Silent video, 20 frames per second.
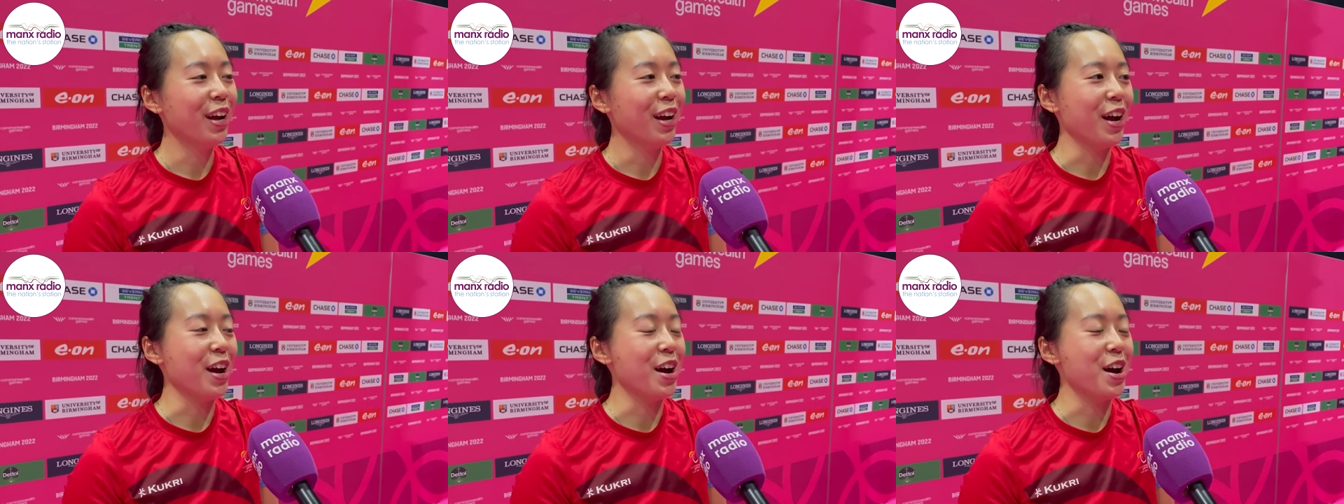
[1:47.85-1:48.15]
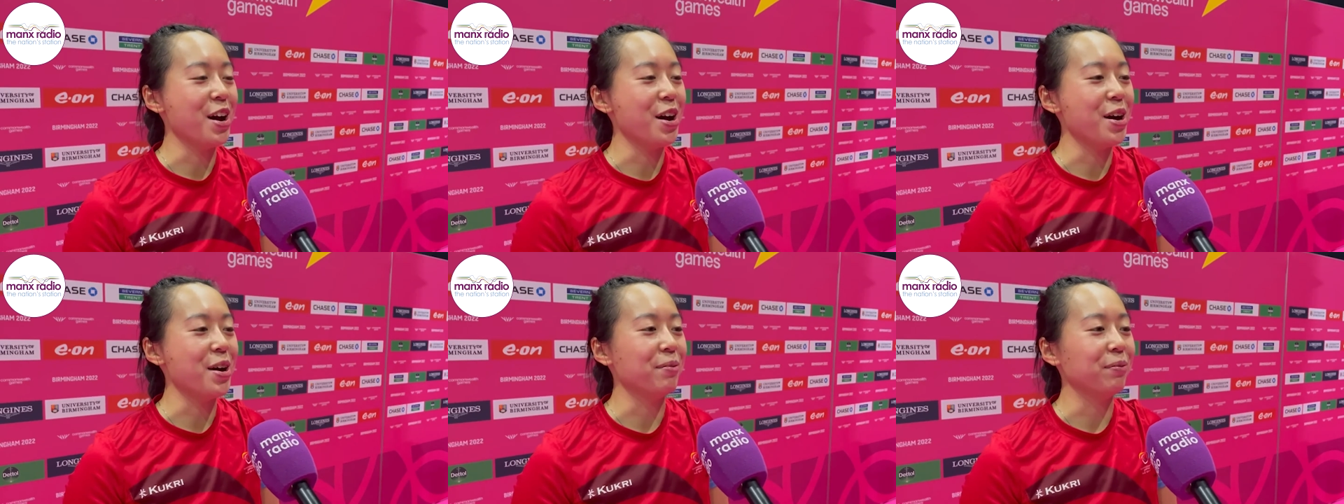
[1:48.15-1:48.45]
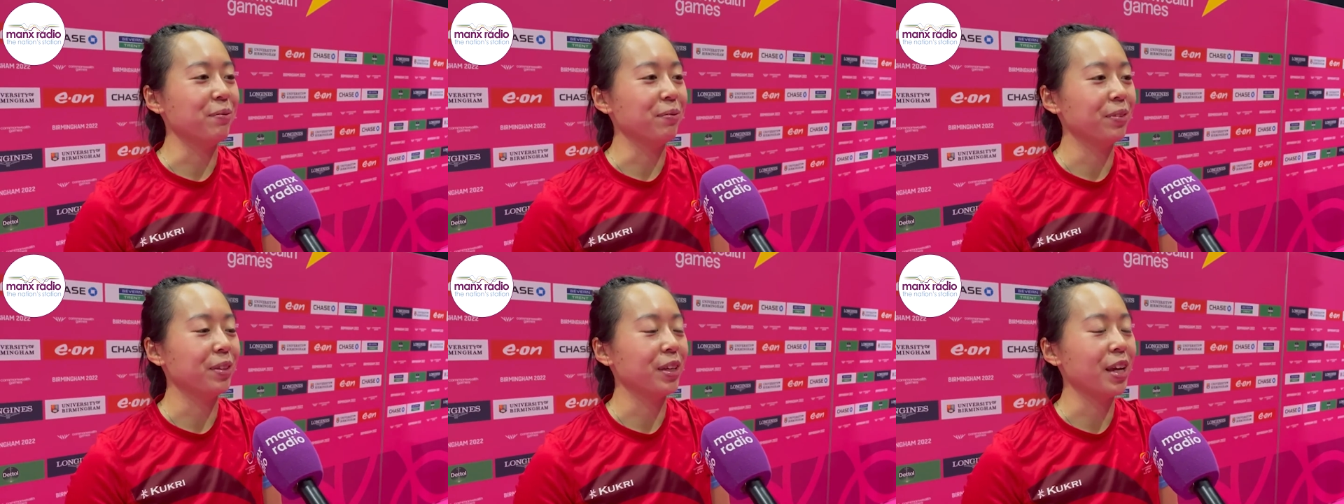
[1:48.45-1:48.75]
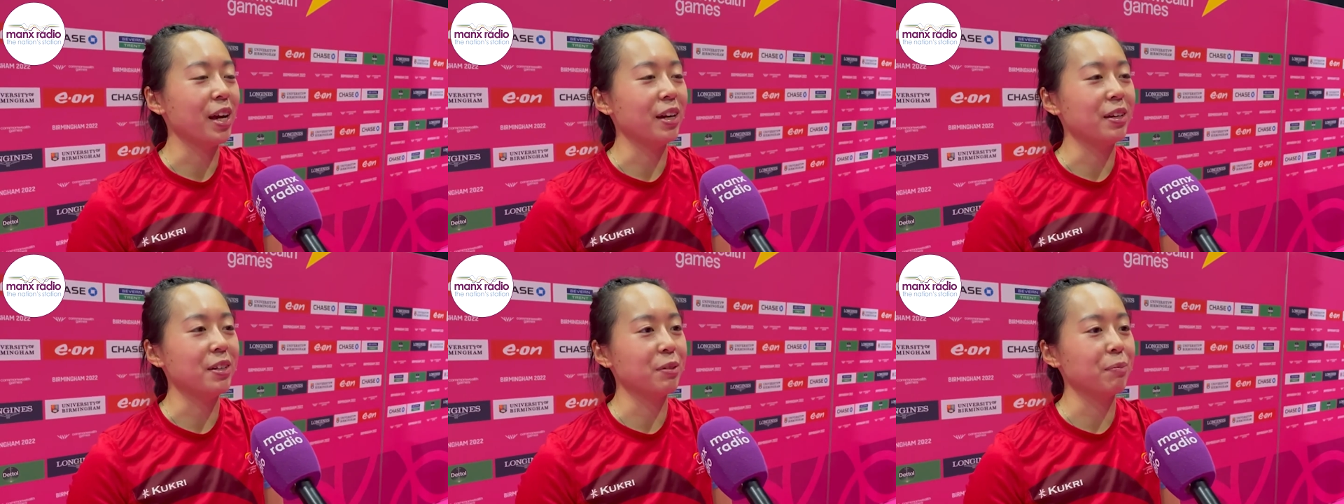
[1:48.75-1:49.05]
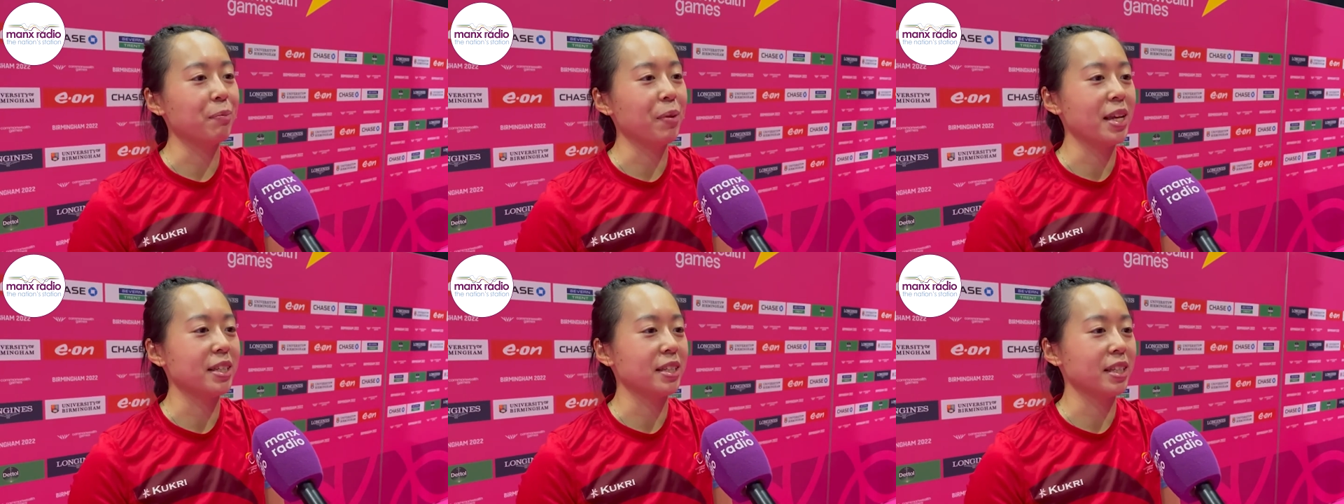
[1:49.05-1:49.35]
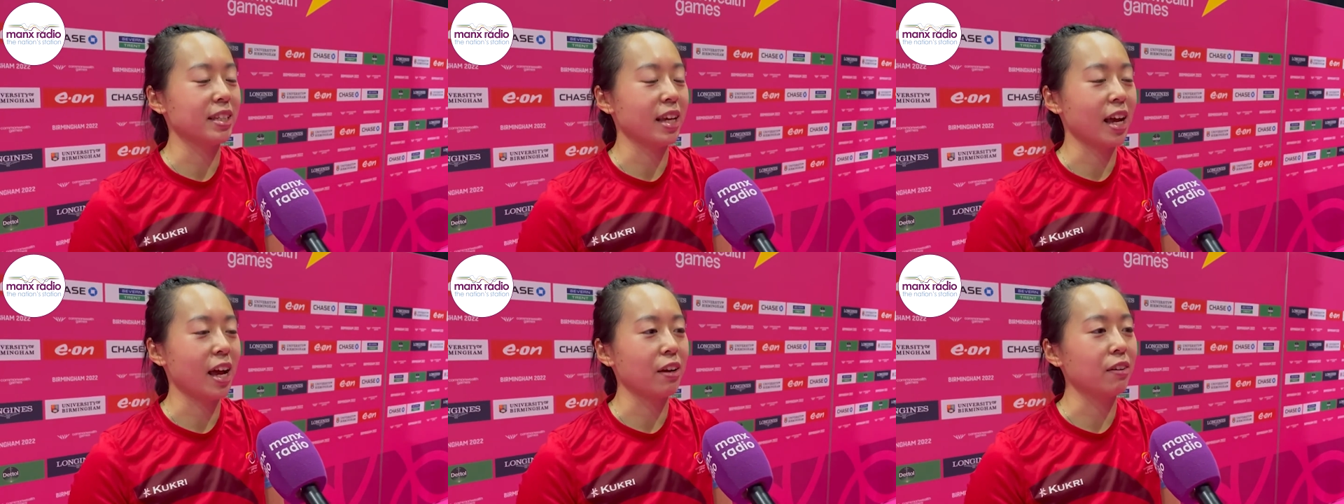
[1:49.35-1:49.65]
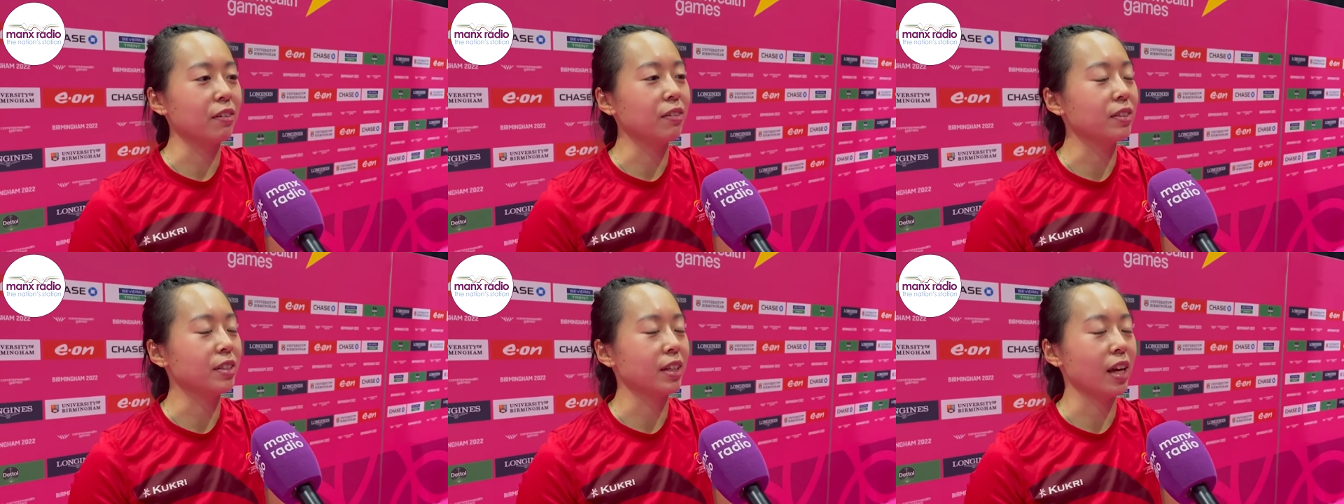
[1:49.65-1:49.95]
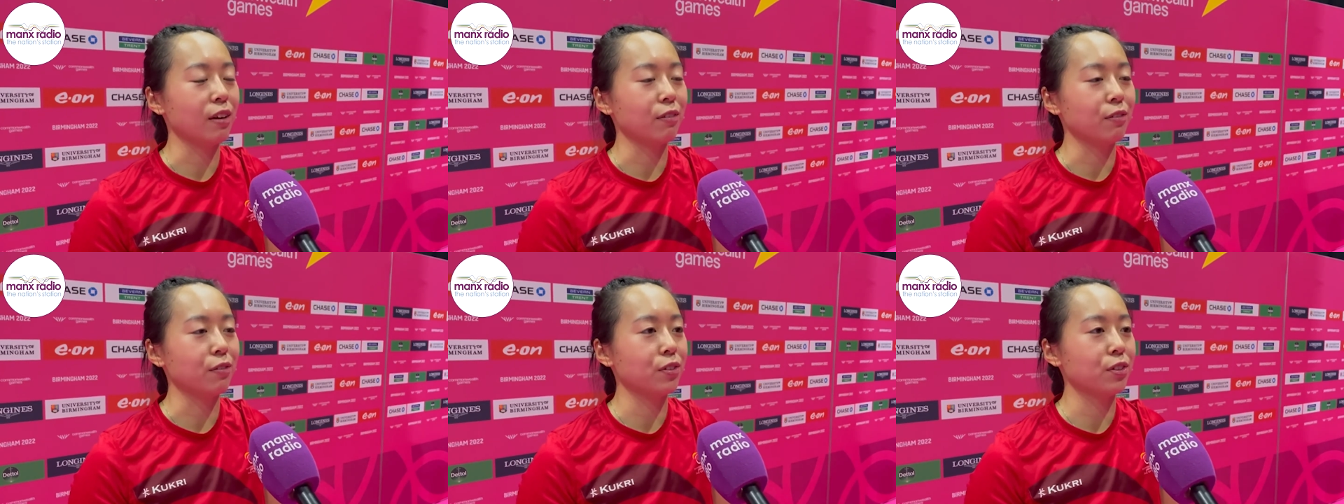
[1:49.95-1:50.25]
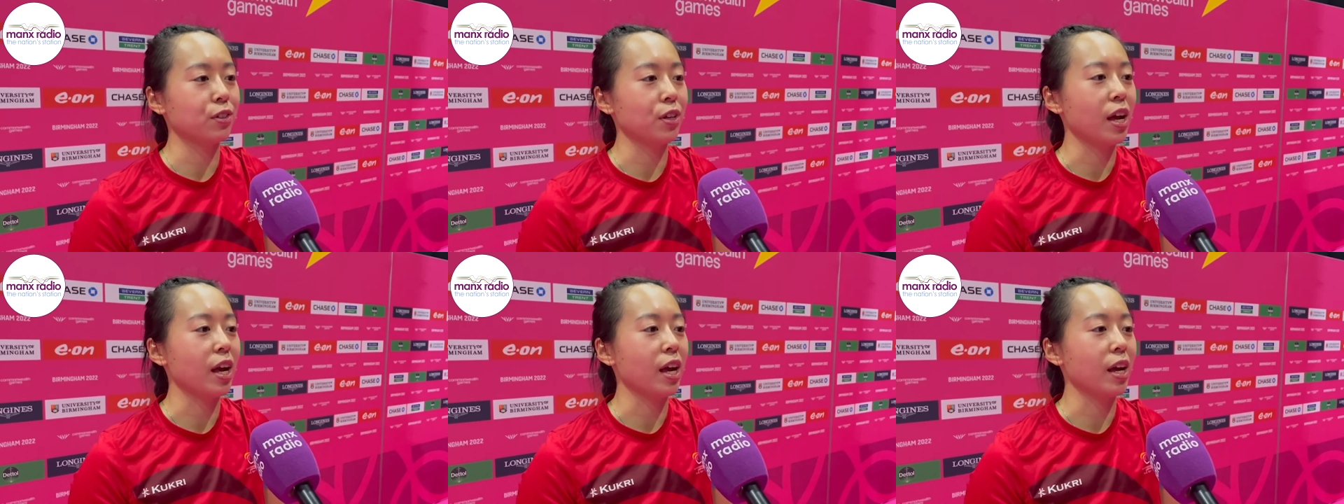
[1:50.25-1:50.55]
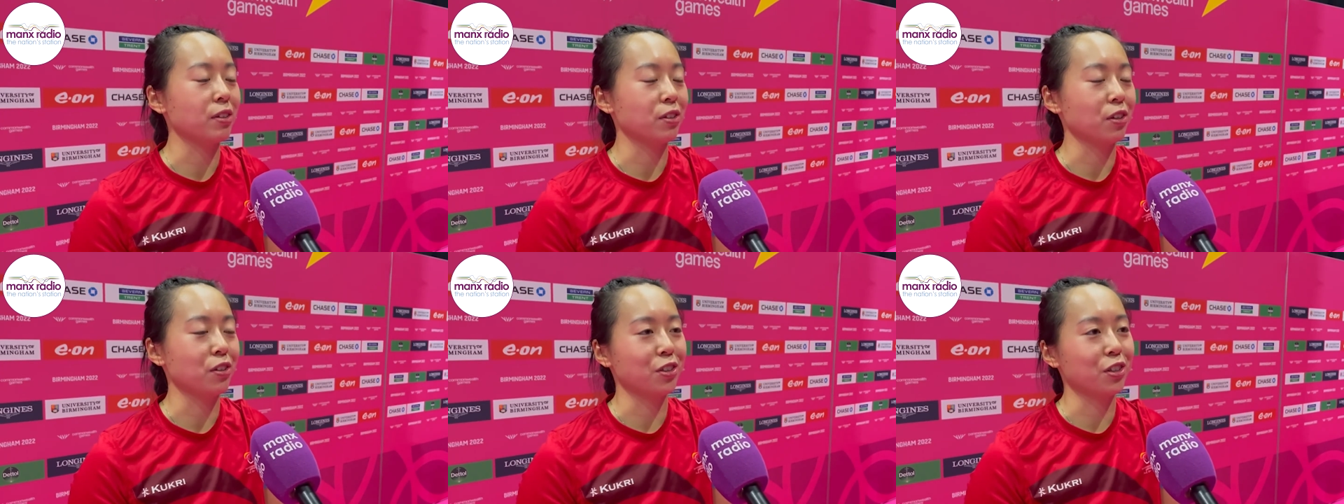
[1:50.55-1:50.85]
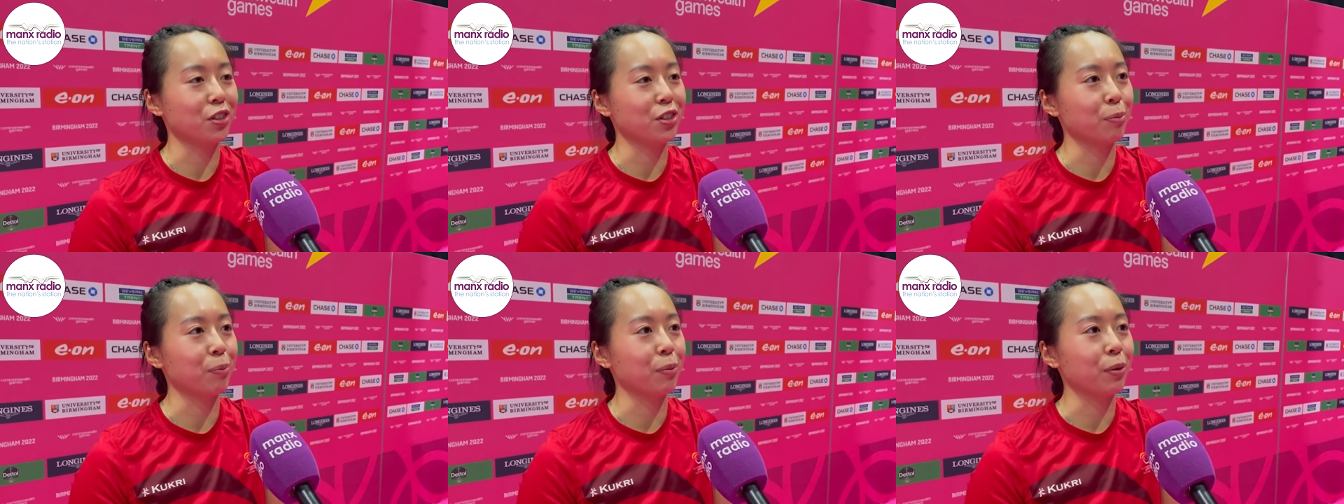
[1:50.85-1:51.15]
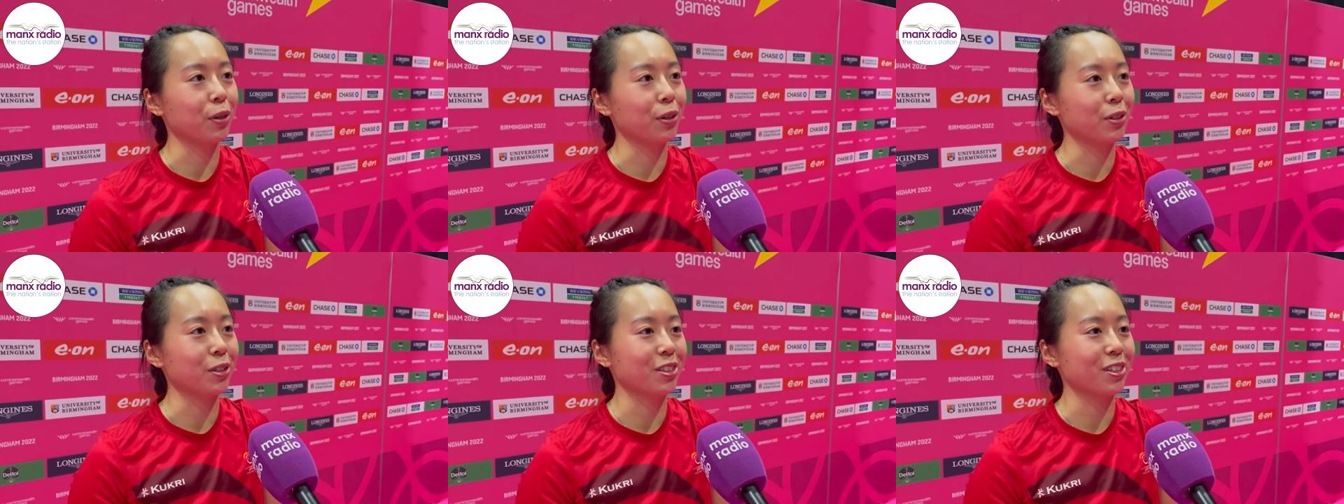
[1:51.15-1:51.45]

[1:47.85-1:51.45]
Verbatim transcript: Um, yeah, it was amazing to have to have uh, such good support.